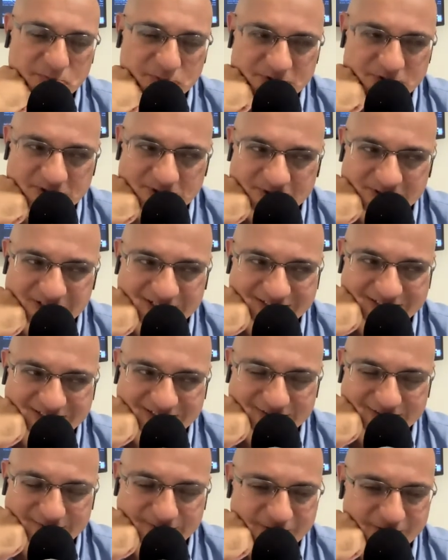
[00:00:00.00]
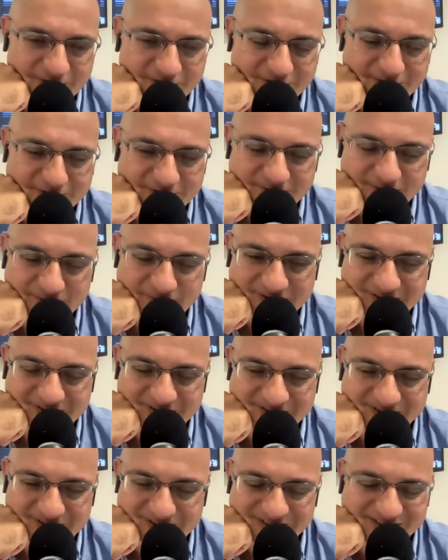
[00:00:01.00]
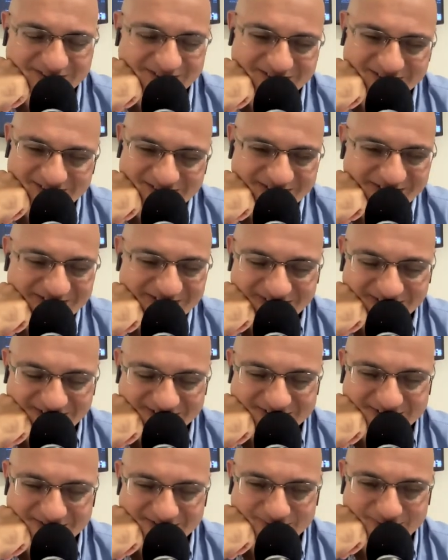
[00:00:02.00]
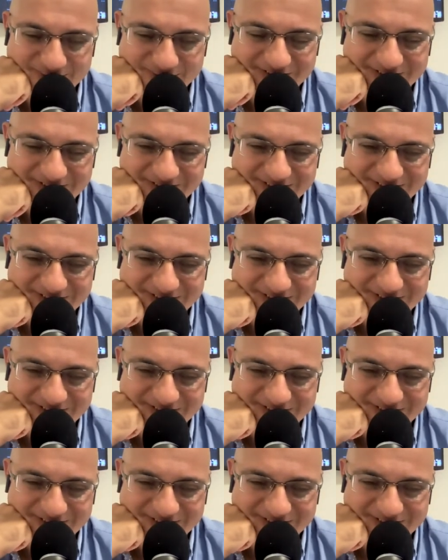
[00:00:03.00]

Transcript: pursue that any further or was it just at school?